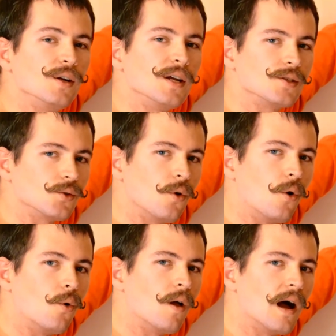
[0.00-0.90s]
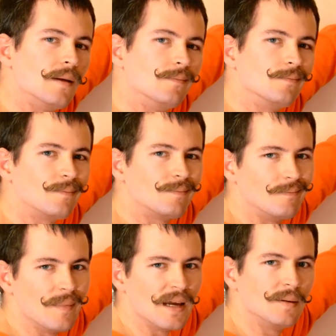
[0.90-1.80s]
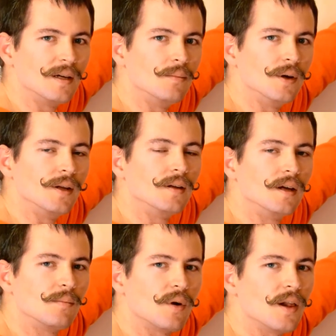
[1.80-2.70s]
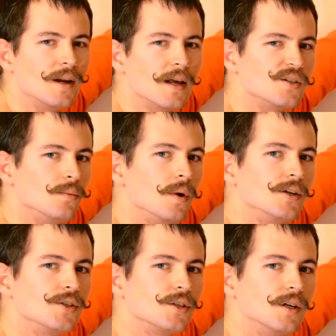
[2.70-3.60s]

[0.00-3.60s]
tester a whole lot. Maybe, but probably not so much.